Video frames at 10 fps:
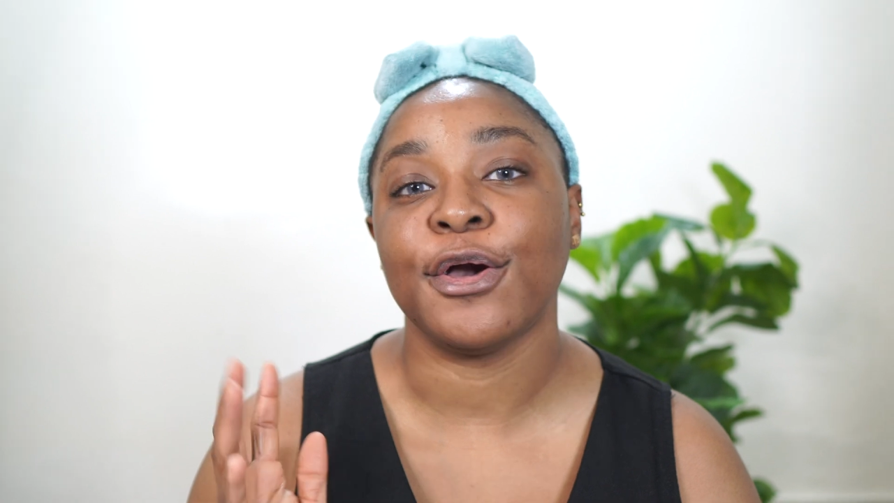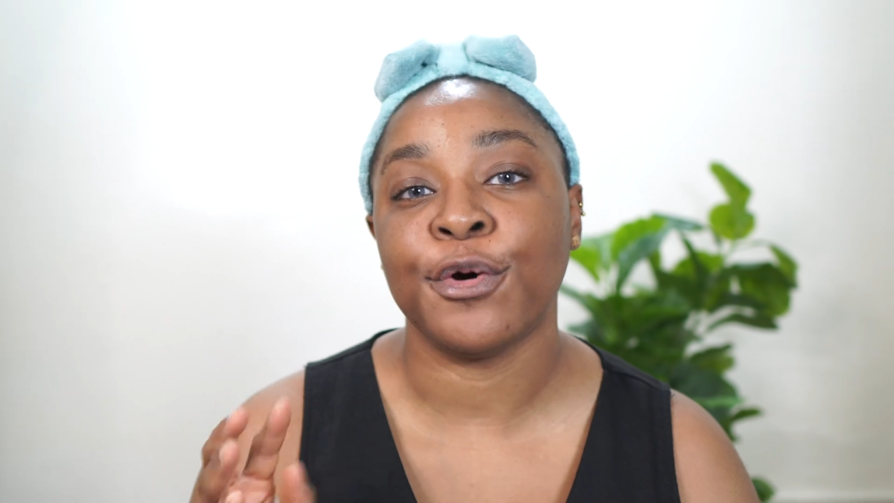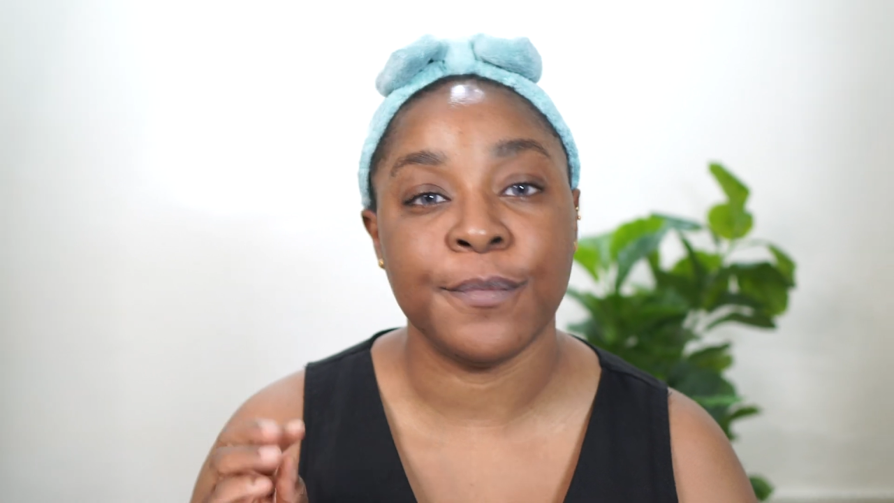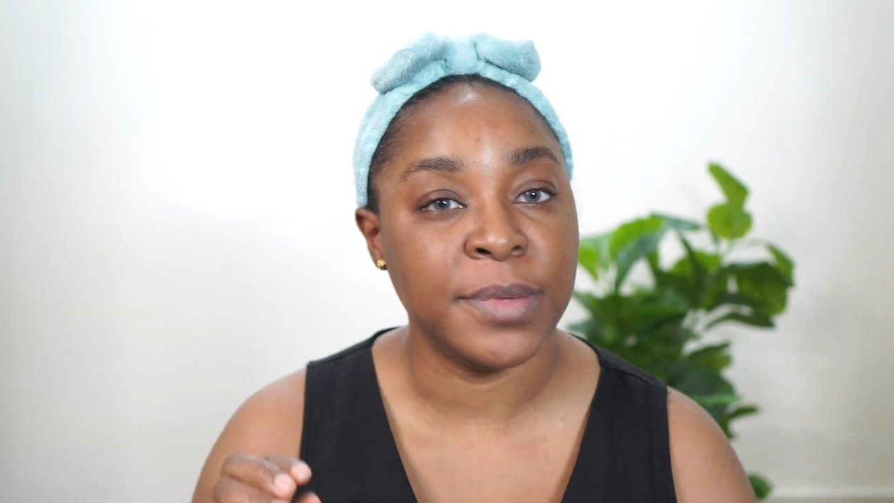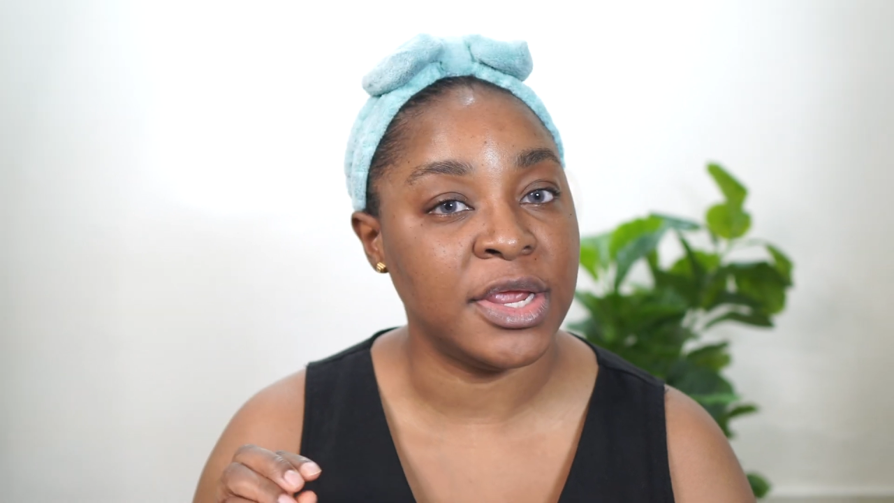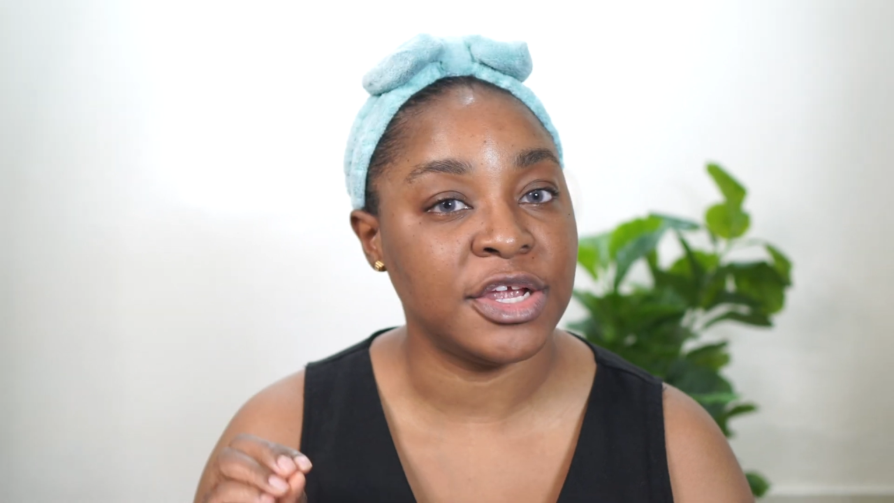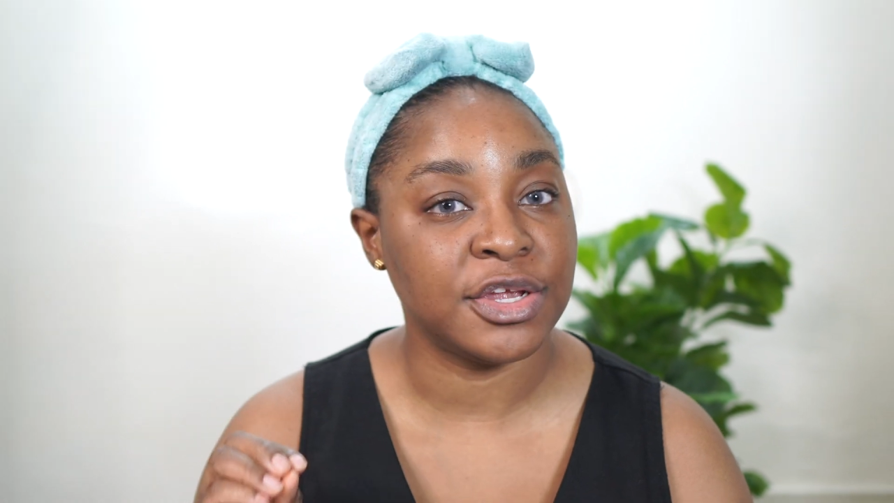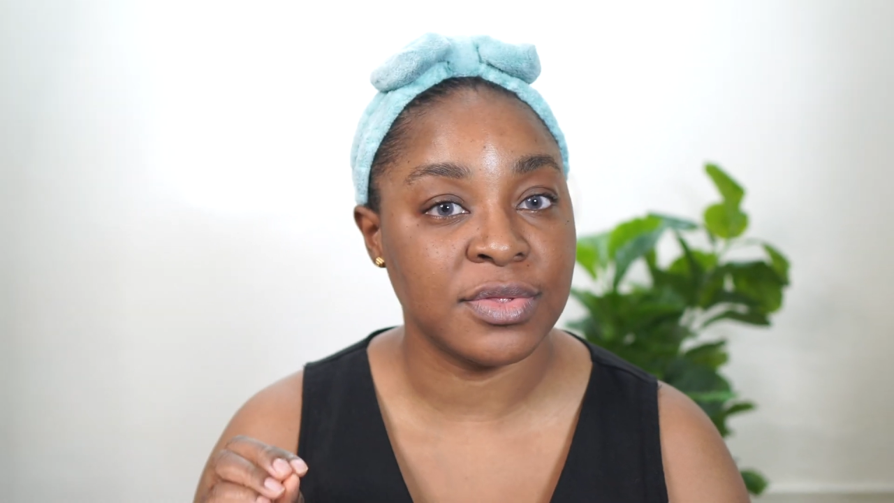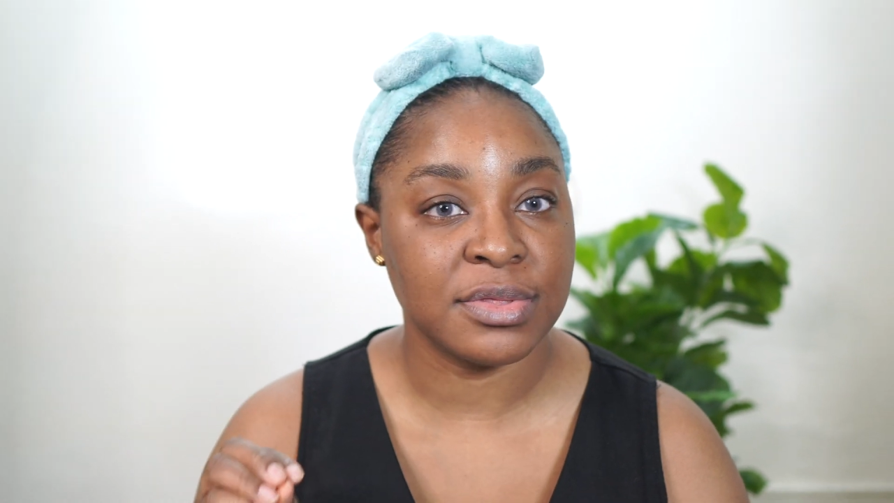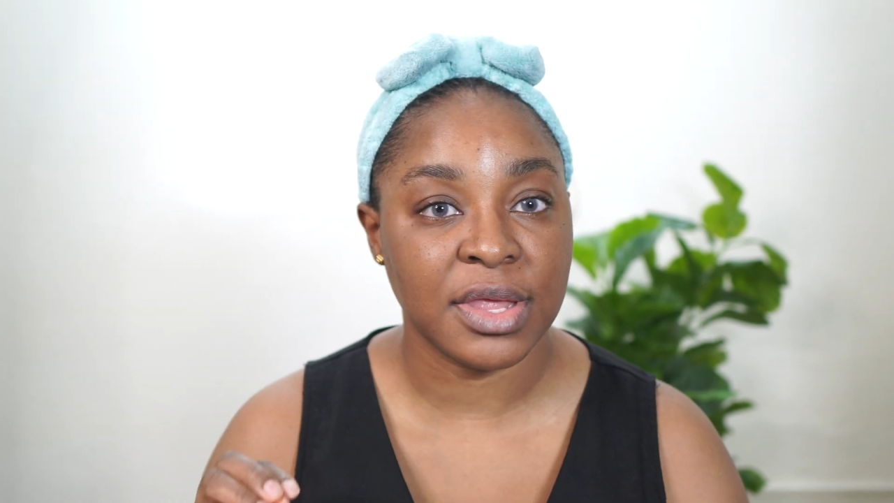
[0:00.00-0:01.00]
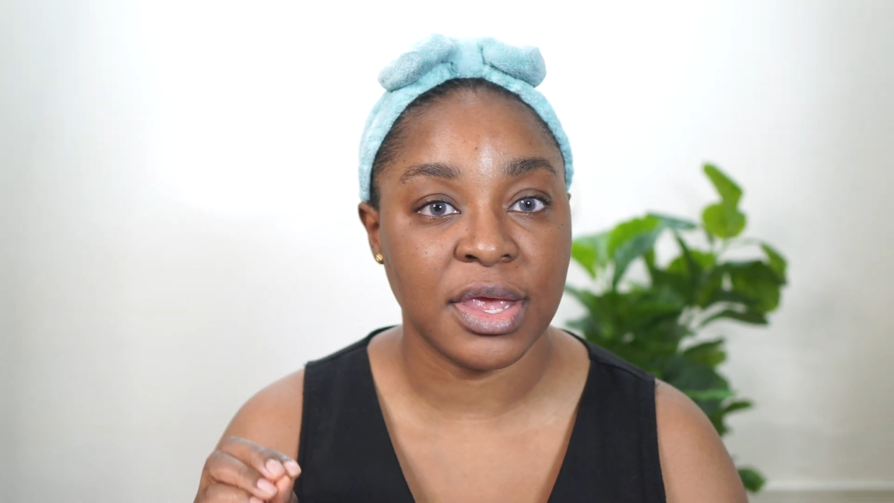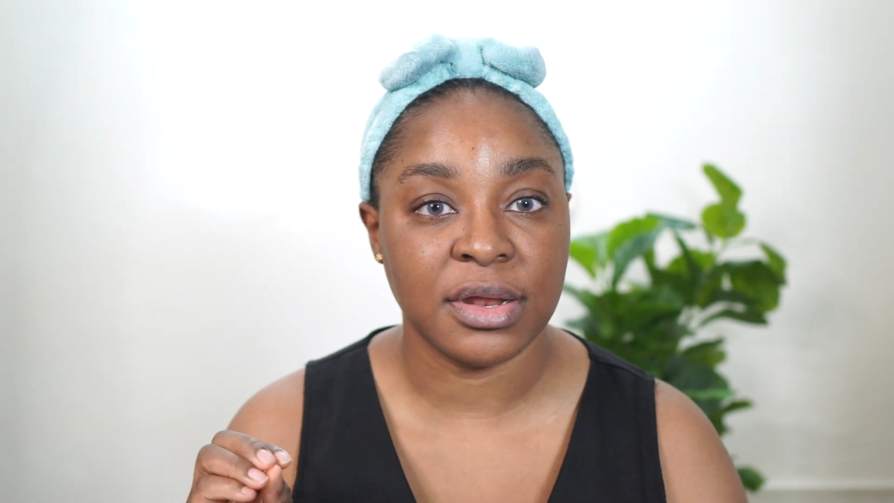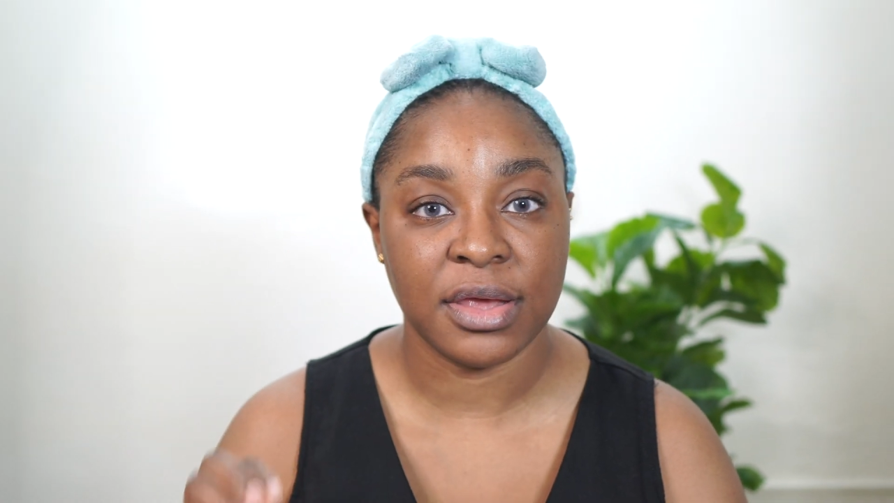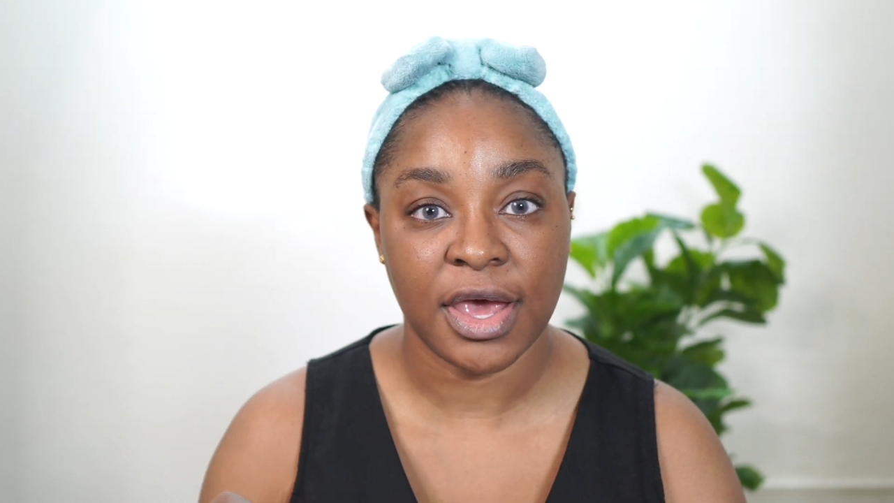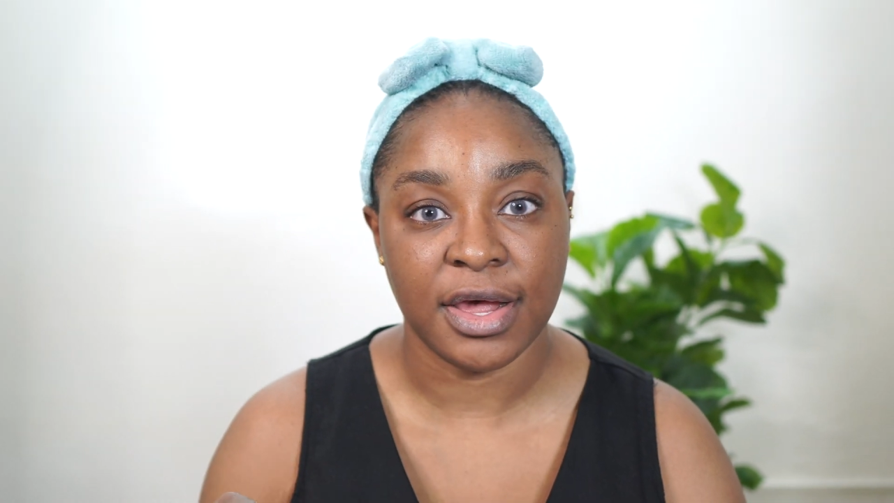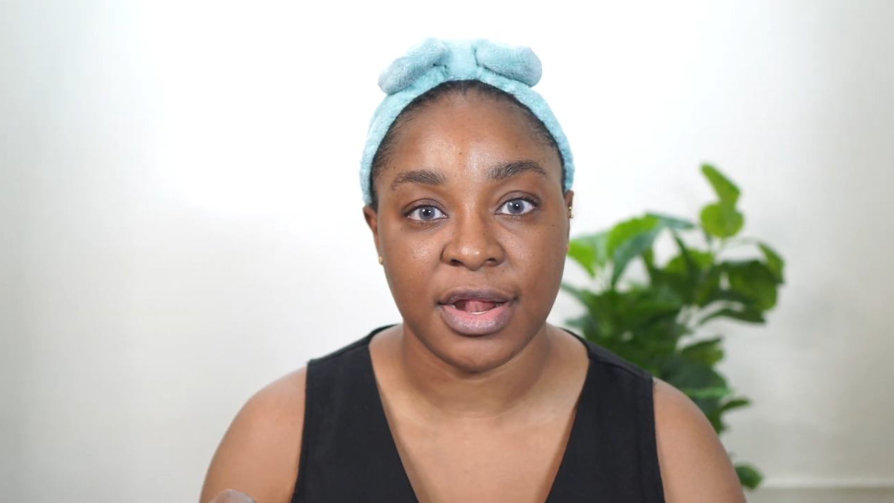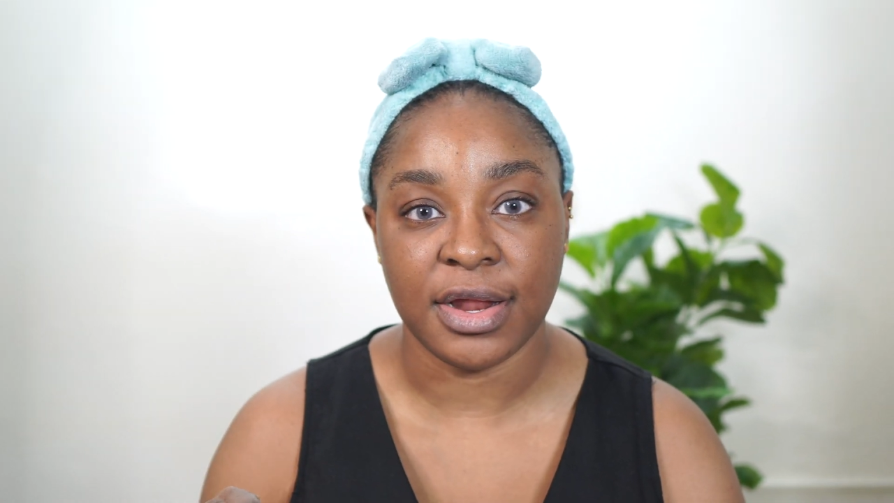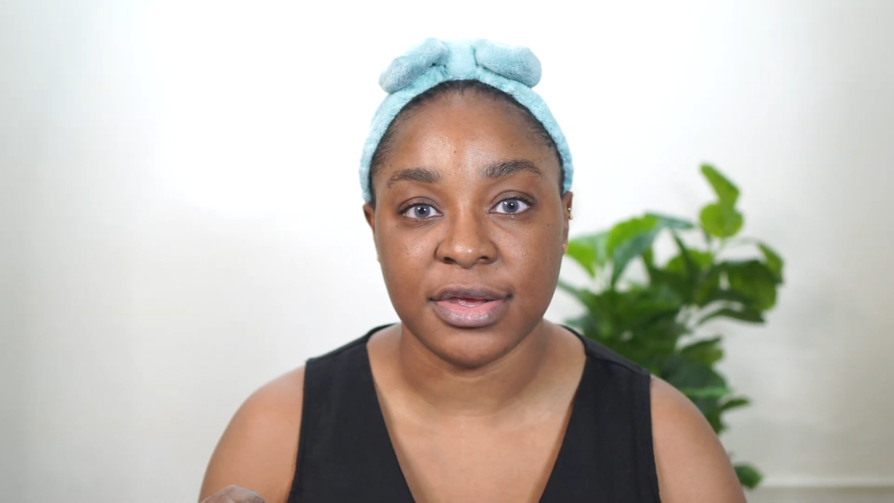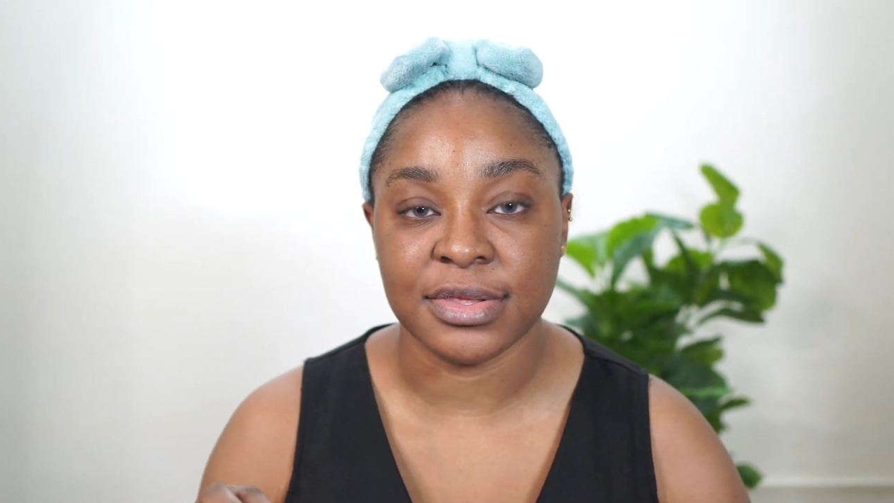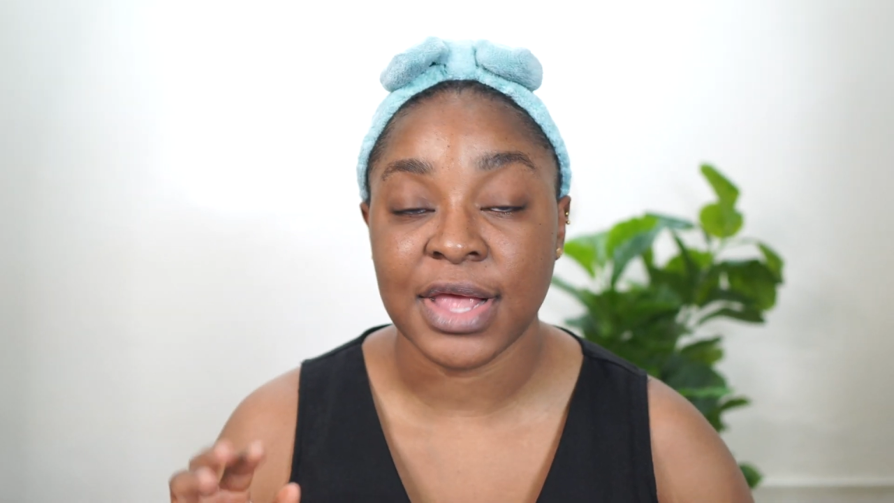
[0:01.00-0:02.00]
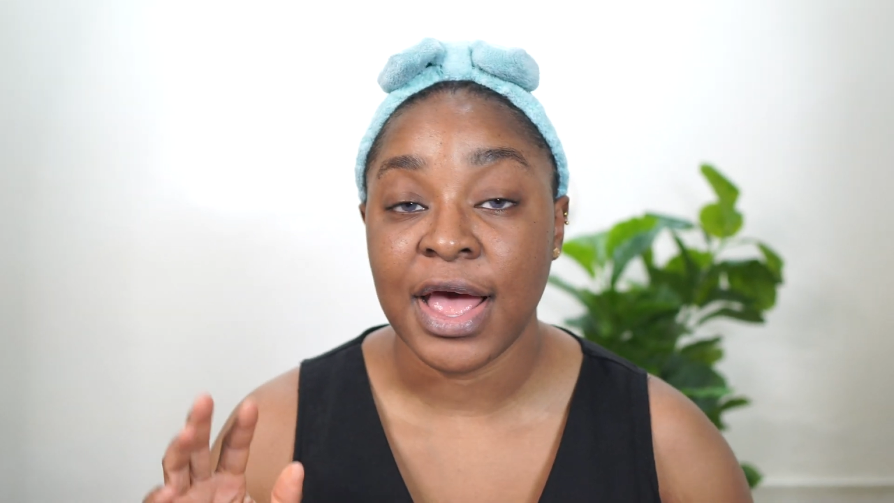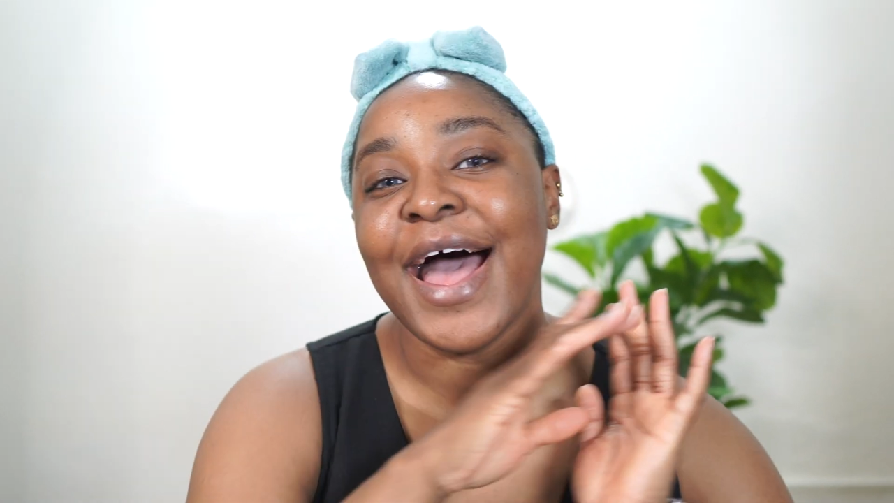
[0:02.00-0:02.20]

combination skin girlies.